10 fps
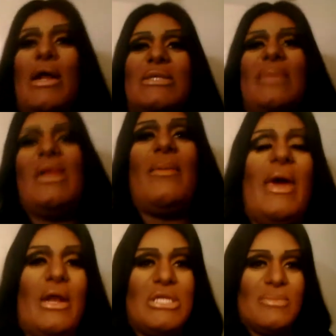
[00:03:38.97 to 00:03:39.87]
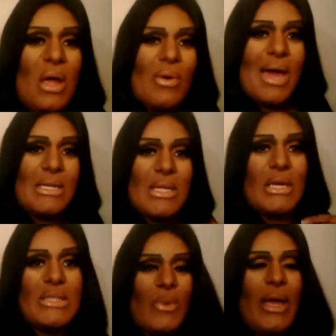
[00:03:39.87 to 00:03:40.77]
gotta do something to get my energy. My ride is
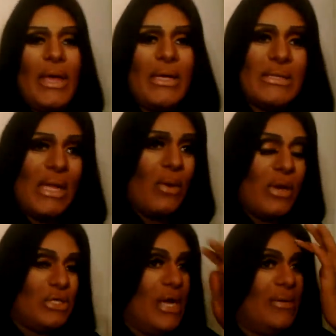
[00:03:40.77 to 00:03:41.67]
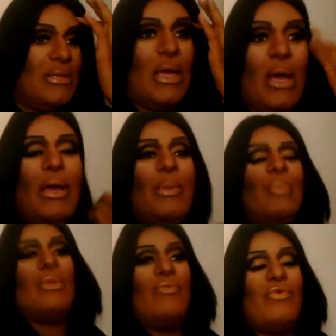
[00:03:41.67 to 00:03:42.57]
on its way because I don't want to drive tonight.
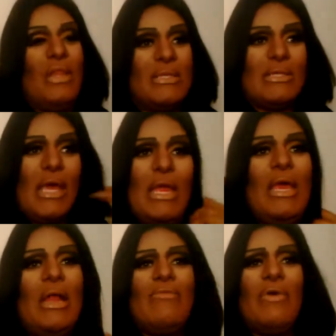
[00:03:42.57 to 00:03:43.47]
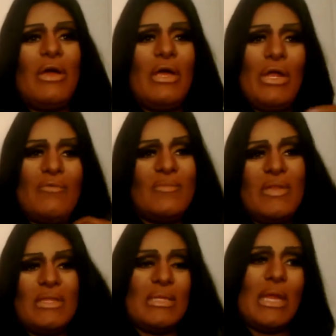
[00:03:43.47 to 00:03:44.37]
And I'm feeling skinny. And I figure, you know, if I'm
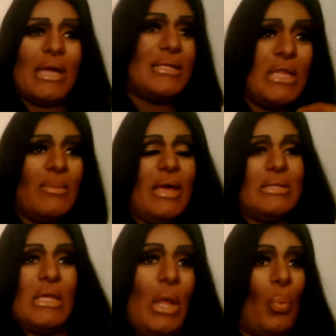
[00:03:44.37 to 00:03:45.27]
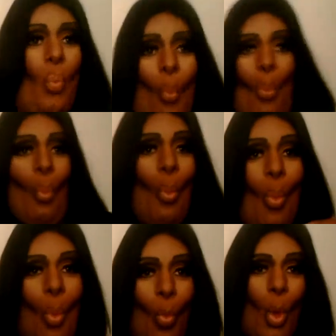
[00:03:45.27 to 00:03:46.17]
feeling skinny, I can sit in the backseat.
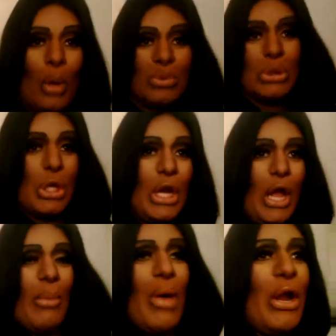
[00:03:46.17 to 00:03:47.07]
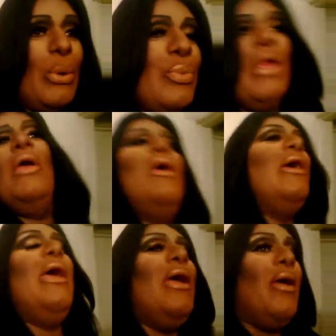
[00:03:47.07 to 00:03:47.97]
I'm skinny like a model.
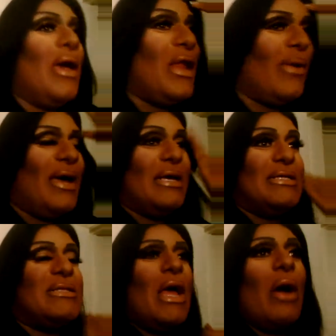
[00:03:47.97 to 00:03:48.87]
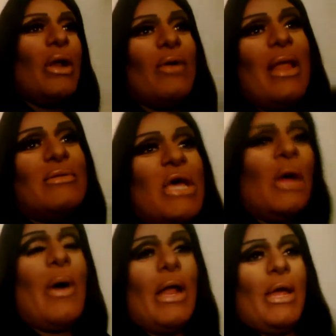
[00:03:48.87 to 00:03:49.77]
Anyways, I want to give love to
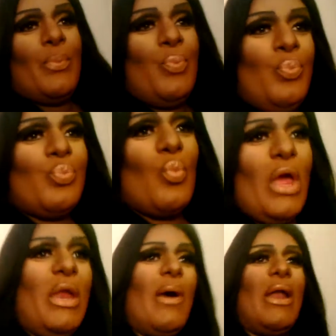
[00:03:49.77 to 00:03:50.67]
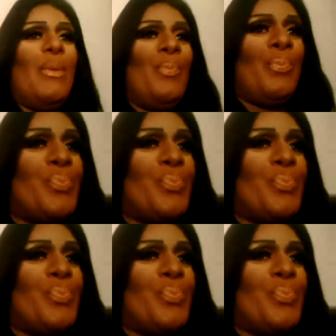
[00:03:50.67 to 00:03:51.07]
everybody. Anybody.